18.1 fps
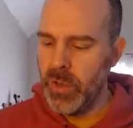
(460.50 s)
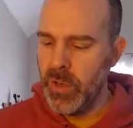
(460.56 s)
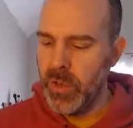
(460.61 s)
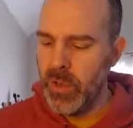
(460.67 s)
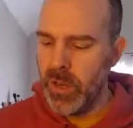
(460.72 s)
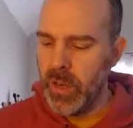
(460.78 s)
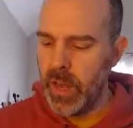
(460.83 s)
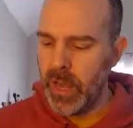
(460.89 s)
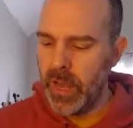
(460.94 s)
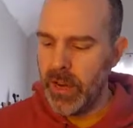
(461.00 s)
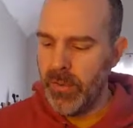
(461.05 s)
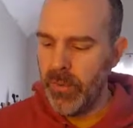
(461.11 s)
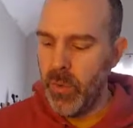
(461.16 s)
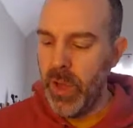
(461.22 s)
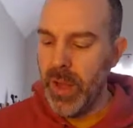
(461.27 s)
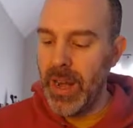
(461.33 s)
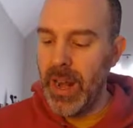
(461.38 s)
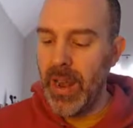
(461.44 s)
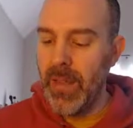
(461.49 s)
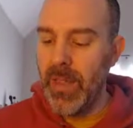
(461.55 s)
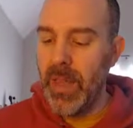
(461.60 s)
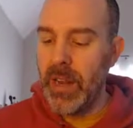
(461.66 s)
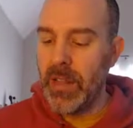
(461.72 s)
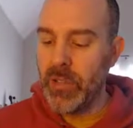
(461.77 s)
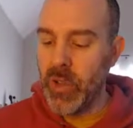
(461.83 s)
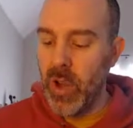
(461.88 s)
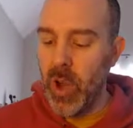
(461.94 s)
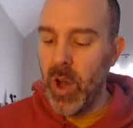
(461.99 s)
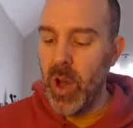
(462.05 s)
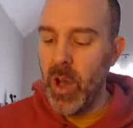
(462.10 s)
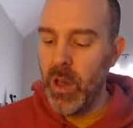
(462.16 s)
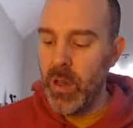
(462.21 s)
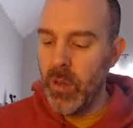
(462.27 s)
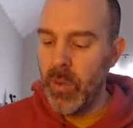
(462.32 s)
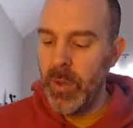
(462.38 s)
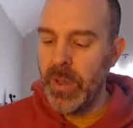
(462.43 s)
-1, and then it's
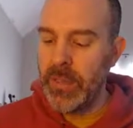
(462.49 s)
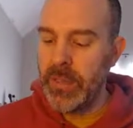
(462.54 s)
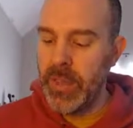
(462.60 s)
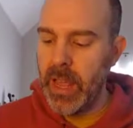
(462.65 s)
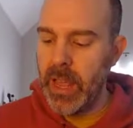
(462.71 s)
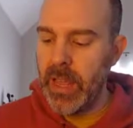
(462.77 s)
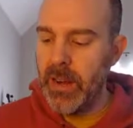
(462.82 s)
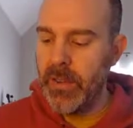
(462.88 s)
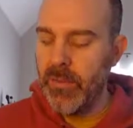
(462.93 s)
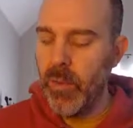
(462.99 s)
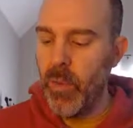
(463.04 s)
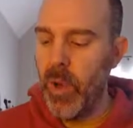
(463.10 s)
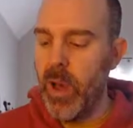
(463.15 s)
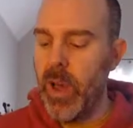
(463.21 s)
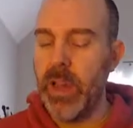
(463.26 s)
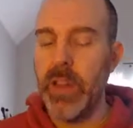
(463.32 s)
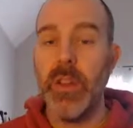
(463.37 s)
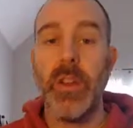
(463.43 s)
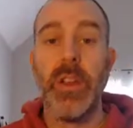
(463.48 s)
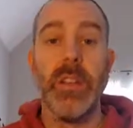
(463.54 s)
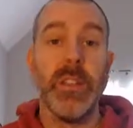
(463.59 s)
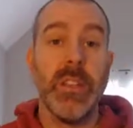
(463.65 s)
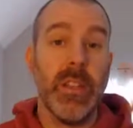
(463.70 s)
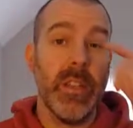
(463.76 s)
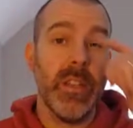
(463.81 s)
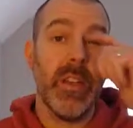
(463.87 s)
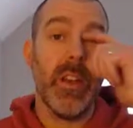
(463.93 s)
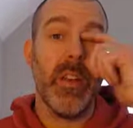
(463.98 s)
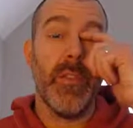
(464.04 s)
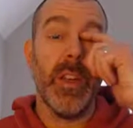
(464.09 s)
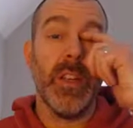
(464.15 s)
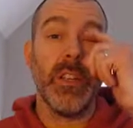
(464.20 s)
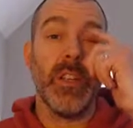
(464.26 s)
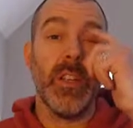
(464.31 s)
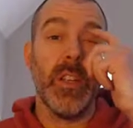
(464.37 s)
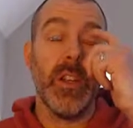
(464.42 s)
always -1. You can see the
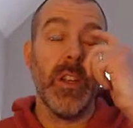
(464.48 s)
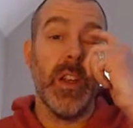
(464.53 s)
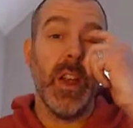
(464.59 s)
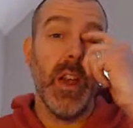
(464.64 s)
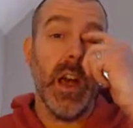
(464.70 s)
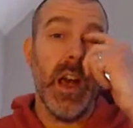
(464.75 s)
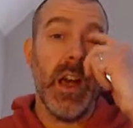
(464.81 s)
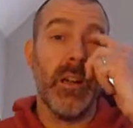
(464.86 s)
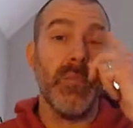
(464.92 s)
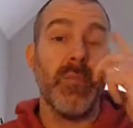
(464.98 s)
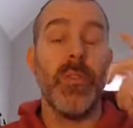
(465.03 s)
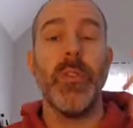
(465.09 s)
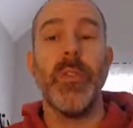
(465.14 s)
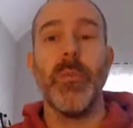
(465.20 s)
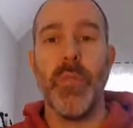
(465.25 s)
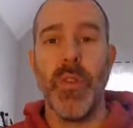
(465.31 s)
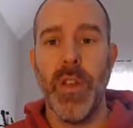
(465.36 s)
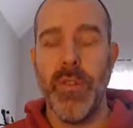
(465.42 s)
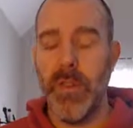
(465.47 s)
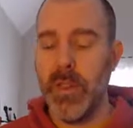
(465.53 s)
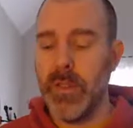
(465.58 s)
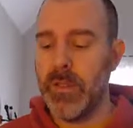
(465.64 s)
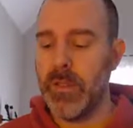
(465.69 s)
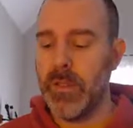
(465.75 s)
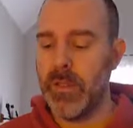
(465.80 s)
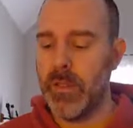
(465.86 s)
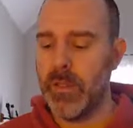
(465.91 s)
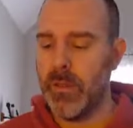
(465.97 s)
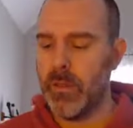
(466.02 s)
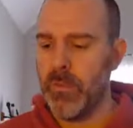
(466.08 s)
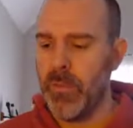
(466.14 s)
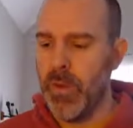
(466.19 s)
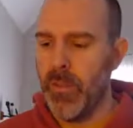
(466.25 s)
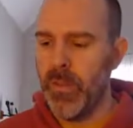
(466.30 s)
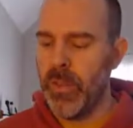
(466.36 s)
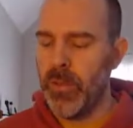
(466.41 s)
derivation from the previous
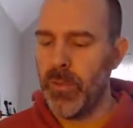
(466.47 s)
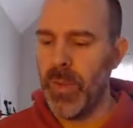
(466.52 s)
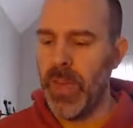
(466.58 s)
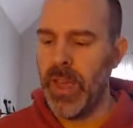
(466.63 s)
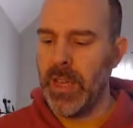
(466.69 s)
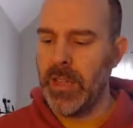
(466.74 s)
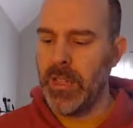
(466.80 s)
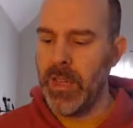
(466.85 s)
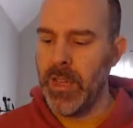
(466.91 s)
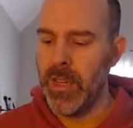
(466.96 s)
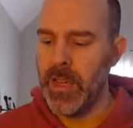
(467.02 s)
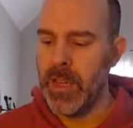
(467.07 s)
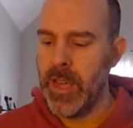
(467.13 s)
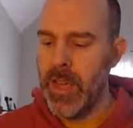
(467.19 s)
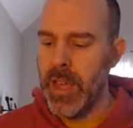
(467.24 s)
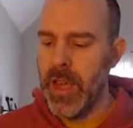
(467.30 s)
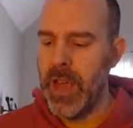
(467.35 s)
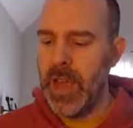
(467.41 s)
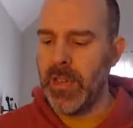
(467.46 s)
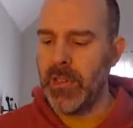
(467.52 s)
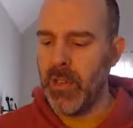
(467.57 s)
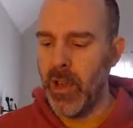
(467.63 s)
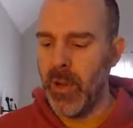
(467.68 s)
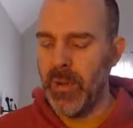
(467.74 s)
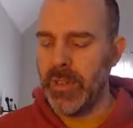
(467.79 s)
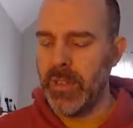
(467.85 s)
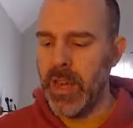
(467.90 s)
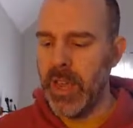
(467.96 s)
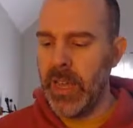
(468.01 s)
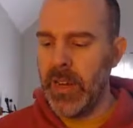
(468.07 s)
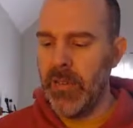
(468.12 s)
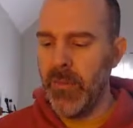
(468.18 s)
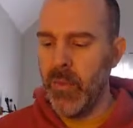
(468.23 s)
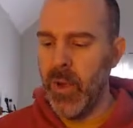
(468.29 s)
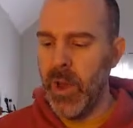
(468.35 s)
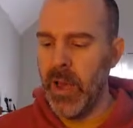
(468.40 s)
page. It's always
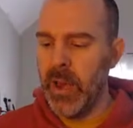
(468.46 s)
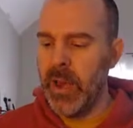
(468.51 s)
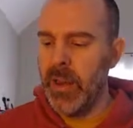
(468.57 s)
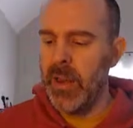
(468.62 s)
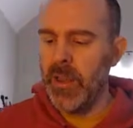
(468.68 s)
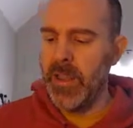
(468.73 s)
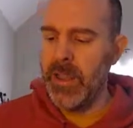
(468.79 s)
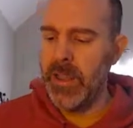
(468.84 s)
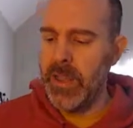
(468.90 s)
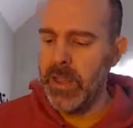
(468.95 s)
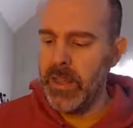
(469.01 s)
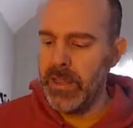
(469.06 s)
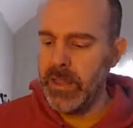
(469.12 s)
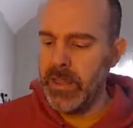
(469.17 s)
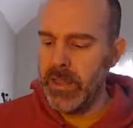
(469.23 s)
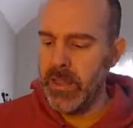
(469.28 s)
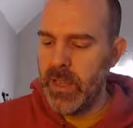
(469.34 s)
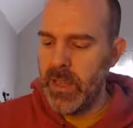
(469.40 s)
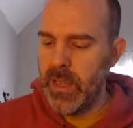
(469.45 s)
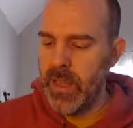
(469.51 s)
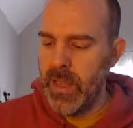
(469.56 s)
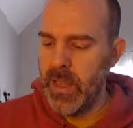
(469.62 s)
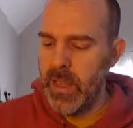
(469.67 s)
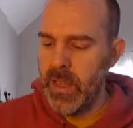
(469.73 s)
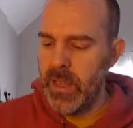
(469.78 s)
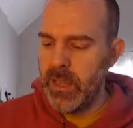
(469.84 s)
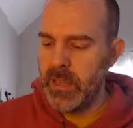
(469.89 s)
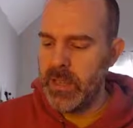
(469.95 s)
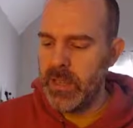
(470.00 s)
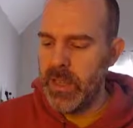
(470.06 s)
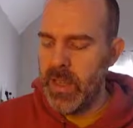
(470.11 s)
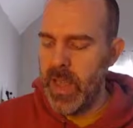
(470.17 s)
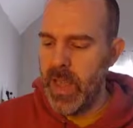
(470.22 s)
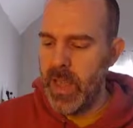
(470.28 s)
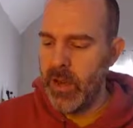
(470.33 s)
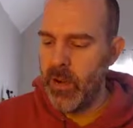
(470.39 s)
-1. This is
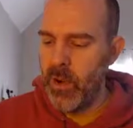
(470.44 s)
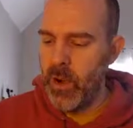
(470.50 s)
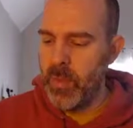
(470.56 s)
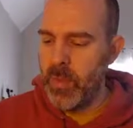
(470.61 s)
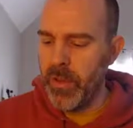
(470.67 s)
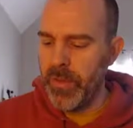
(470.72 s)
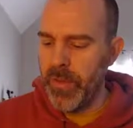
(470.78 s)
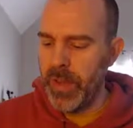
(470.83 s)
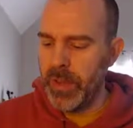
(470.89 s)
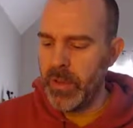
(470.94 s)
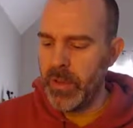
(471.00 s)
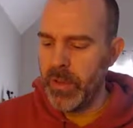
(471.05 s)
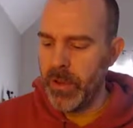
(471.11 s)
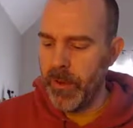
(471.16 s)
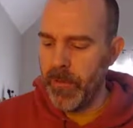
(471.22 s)
a normal vector.